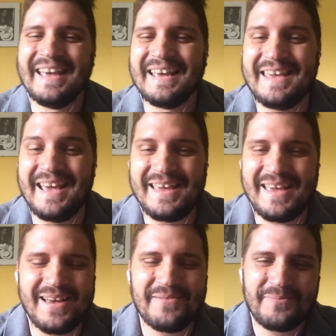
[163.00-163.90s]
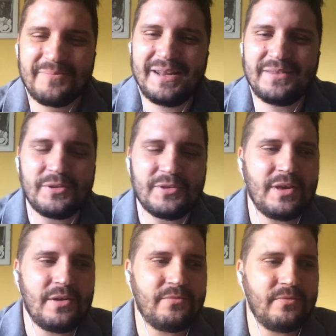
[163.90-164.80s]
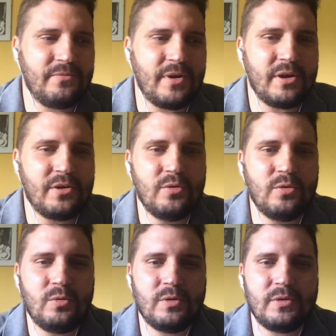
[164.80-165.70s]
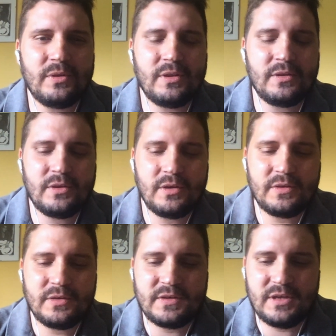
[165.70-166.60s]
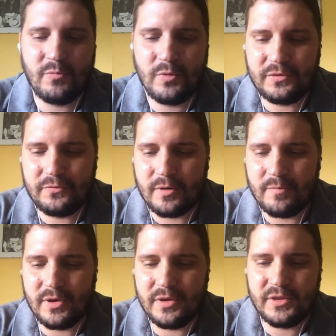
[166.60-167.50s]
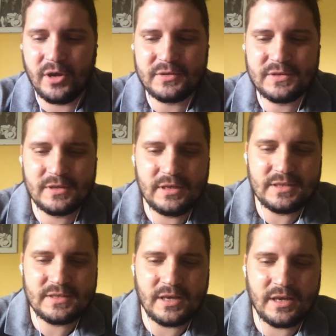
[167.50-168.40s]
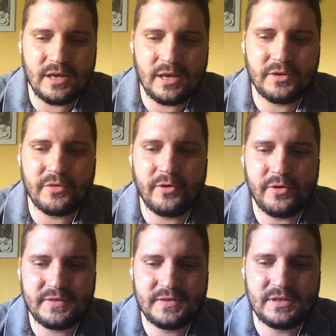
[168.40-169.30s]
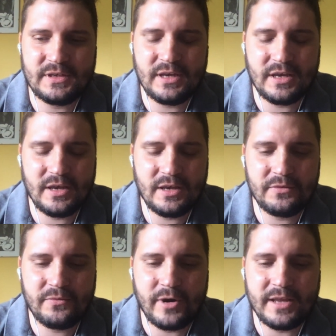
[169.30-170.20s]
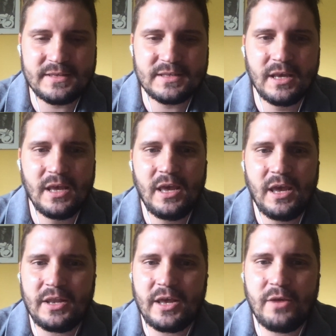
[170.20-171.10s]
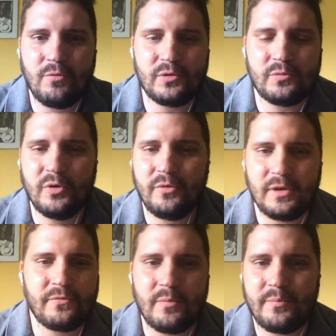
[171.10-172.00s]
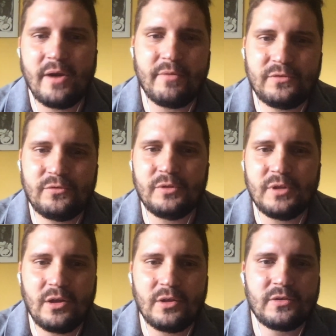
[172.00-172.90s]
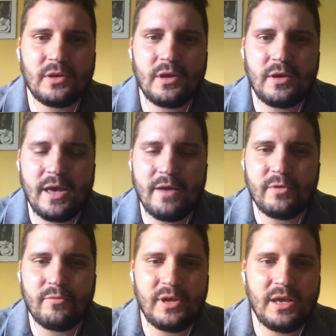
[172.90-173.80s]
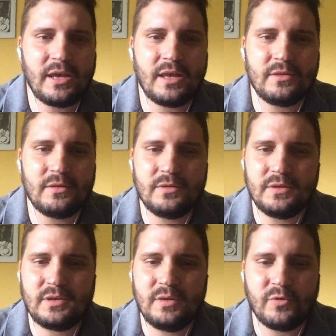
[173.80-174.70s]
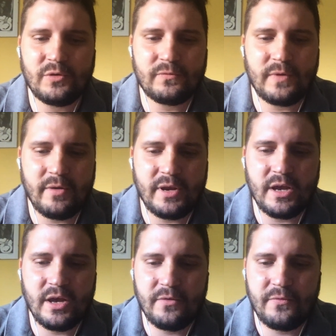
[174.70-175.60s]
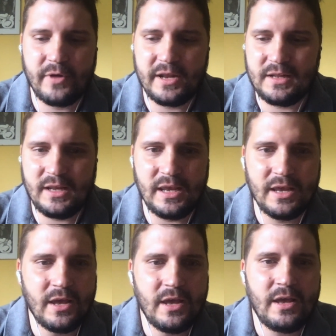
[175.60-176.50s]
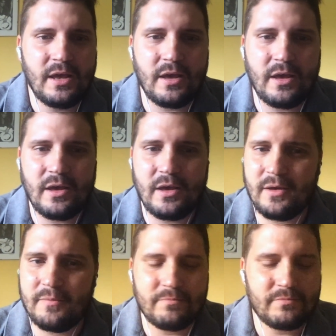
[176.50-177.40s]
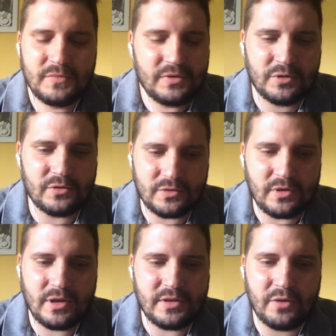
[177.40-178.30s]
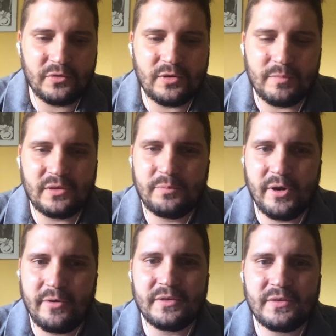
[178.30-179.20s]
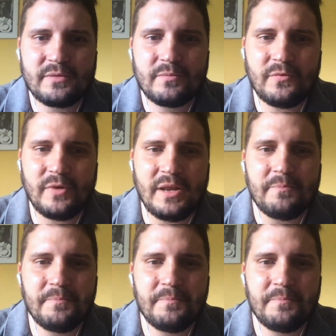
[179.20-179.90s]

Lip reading: Yeah. But it was very cool. The team was from Nantes. It's another city in France. And I was moving from Paris to Nantes every week. And the team was very friendly. It was an awesome experience, really.